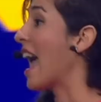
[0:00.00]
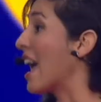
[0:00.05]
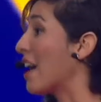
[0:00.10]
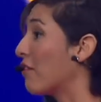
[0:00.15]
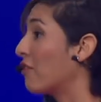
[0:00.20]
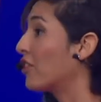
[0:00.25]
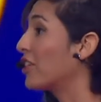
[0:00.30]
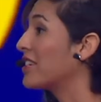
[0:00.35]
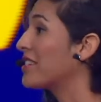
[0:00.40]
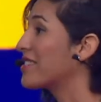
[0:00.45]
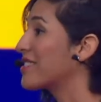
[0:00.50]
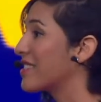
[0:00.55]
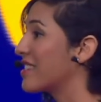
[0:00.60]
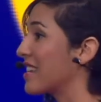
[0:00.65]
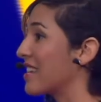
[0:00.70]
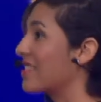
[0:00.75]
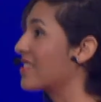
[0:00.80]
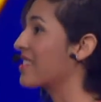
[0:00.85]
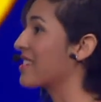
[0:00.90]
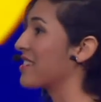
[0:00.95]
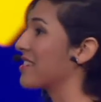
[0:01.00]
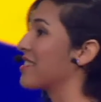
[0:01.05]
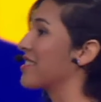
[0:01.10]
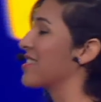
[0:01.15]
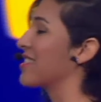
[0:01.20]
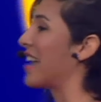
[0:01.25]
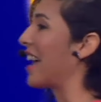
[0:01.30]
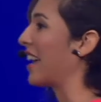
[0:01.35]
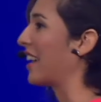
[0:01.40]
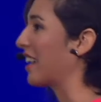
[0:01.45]
Every 60
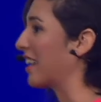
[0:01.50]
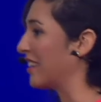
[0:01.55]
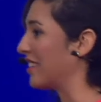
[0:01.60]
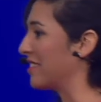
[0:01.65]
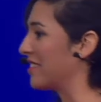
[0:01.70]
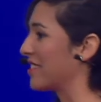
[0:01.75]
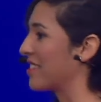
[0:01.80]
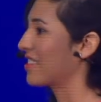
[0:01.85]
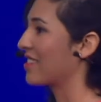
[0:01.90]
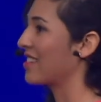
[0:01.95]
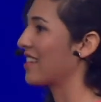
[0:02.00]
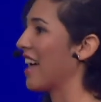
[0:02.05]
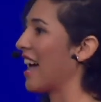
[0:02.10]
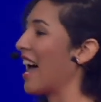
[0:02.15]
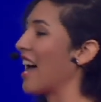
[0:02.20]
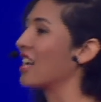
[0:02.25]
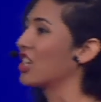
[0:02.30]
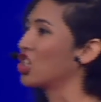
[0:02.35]
seconds,